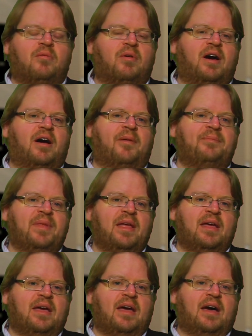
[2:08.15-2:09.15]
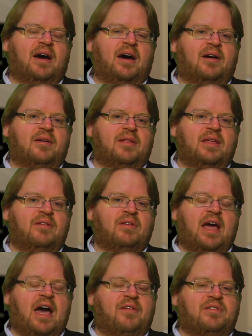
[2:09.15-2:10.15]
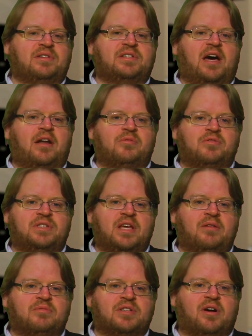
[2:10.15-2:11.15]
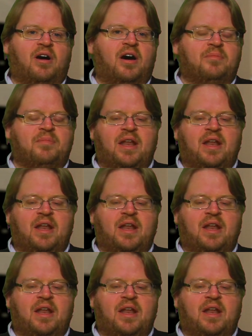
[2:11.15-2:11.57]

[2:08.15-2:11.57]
Well, even after Saddam Hussein was caught,